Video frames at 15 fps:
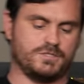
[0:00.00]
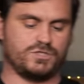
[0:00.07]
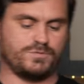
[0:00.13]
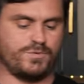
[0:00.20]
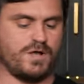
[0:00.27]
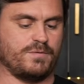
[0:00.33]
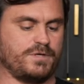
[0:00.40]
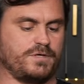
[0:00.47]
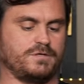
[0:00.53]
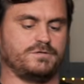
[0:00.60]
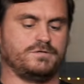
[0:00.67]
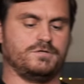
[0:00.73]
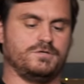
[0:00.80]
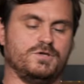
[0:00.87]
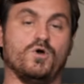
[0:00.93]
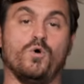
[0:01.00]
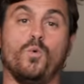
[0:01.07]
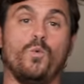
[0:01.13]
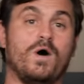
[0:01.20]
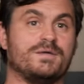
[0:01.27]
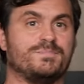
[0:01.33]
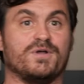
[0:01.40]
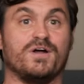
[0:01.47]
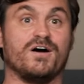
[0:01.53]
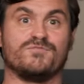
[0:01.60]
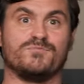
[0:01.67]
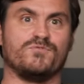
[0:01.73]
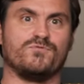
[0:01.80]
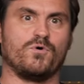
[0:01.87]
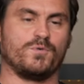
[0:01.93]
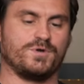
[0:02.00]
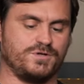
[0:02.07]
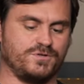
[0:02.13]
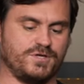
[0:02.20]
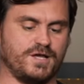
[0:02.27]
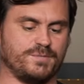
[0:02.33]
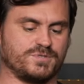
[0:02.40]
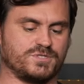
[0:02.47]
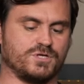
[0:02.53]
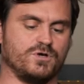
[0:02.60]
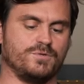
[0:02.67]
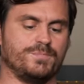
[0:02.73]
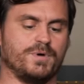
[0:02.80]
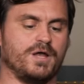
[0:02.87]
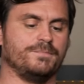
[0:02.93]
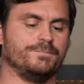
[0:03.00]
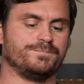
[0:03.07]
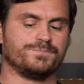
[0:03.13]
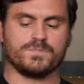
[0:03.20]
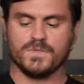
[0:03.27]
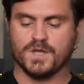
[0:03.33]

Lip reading: should probably wipe it off before we do the episode, but